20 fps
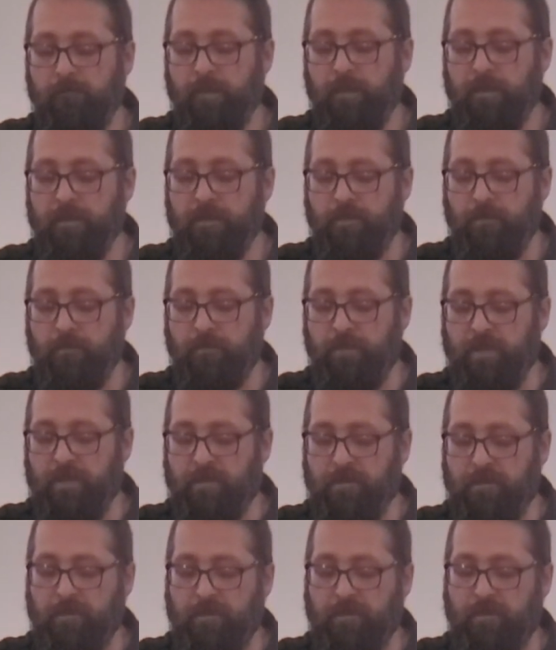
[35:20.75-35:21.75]
And so,
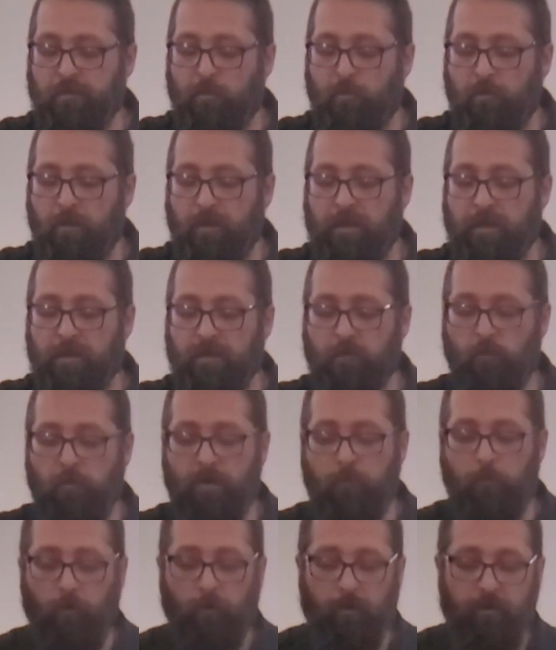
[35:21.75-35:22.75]
Jesus, this morning, as
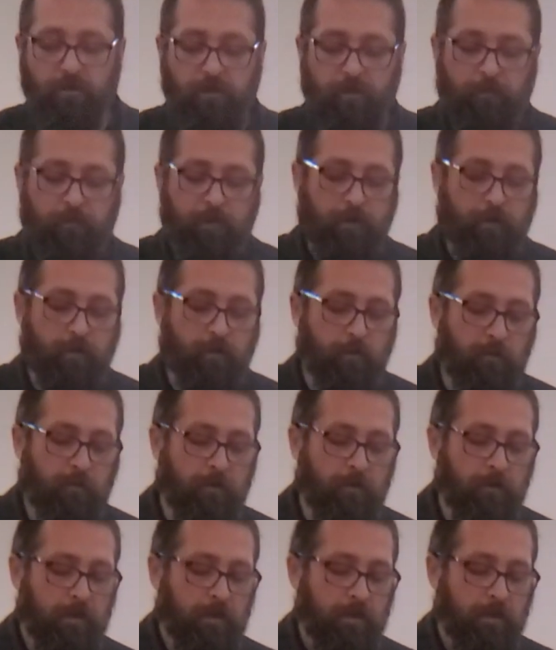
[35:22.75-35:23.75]
we worship
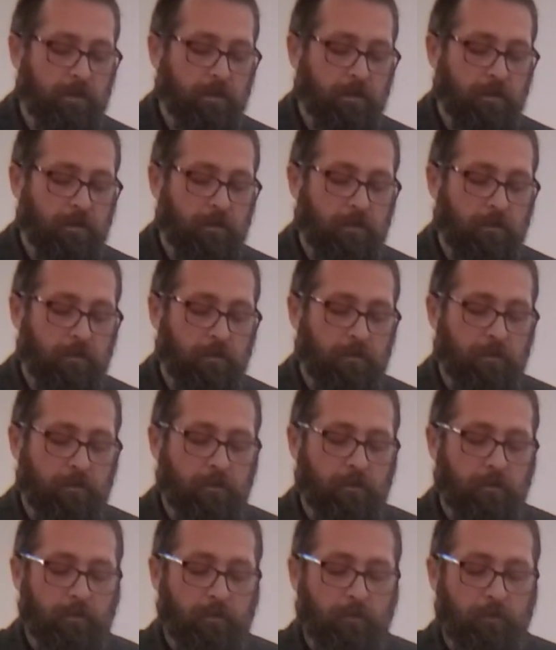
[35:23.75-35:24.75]
you,
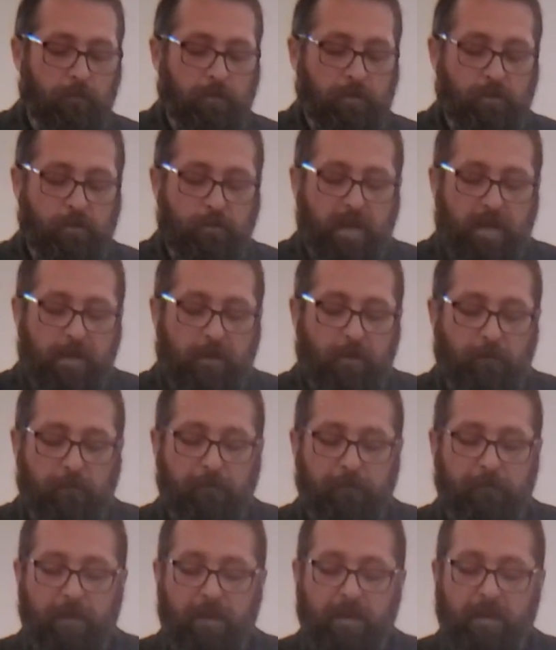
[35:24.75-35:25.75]
would you make your
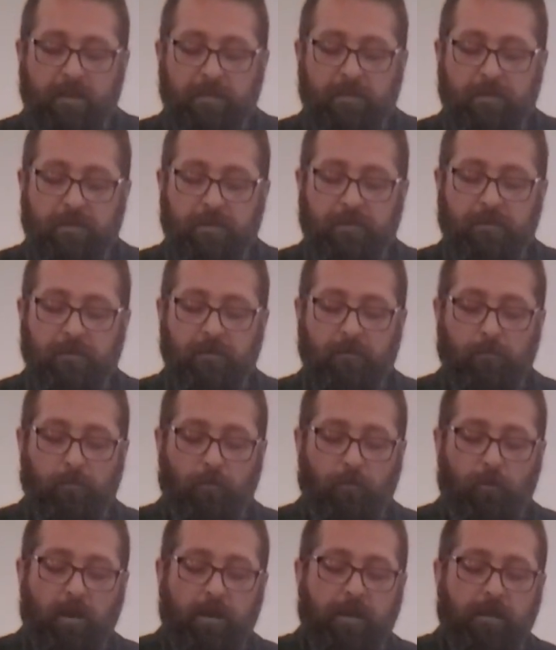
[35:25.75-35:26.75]
face
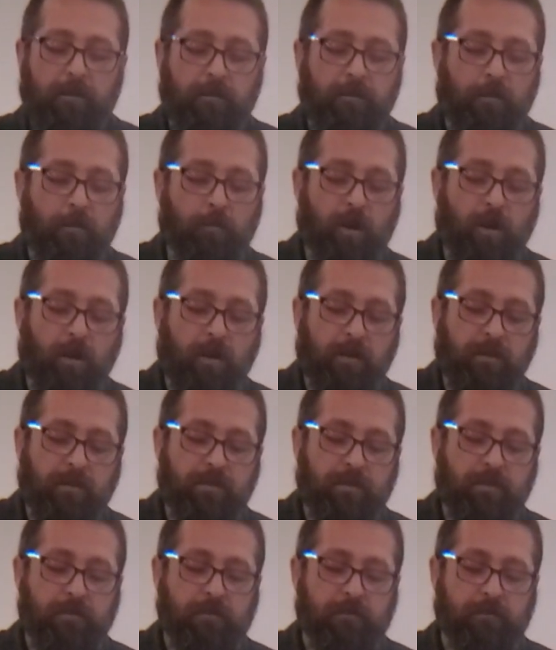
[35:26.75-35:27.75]
bright upon
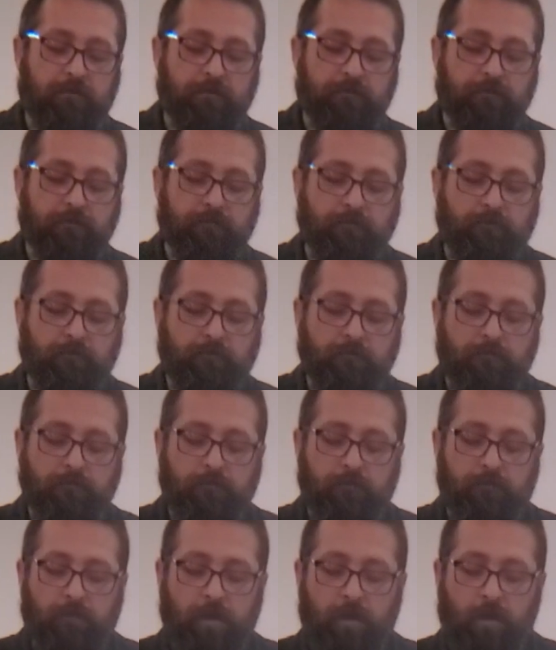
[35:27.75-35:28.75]
us?
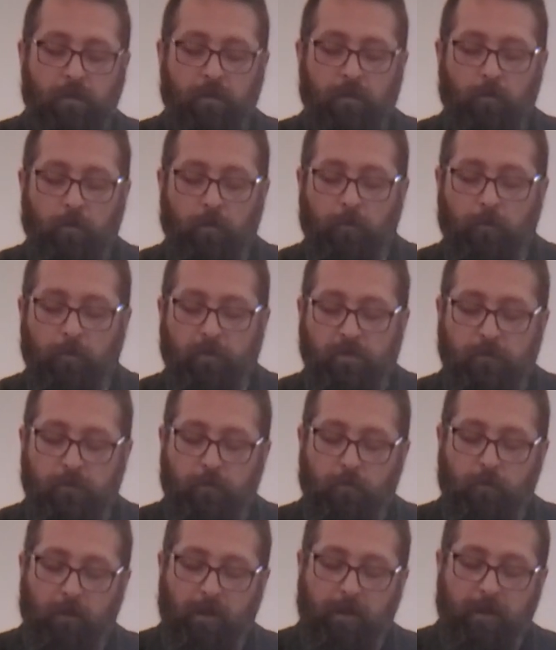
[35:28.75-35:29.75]
Lord, would you
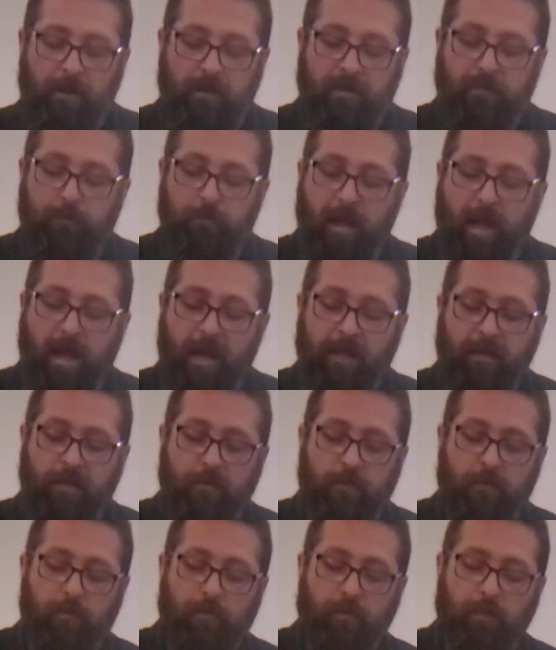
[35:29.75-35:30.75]
bring us back
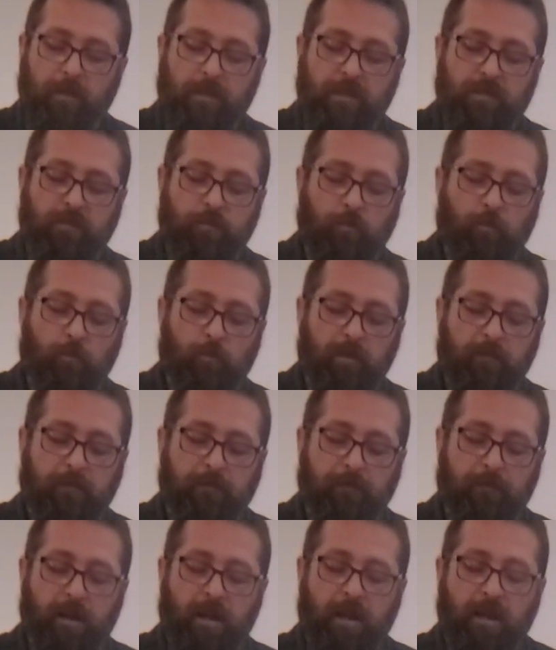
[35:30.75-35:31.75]
into a place where we
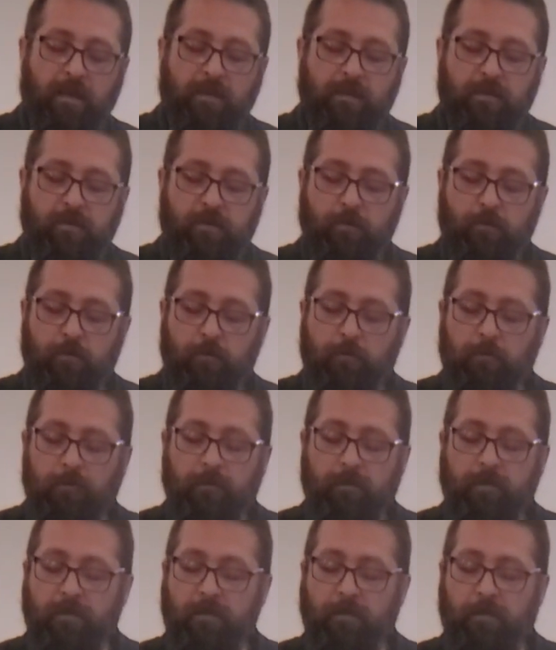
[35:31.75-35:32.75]
find you
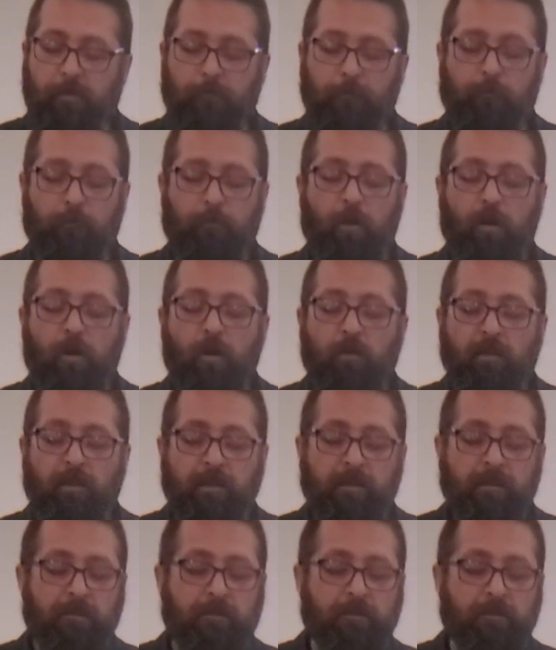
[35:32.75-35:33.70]
enthralling?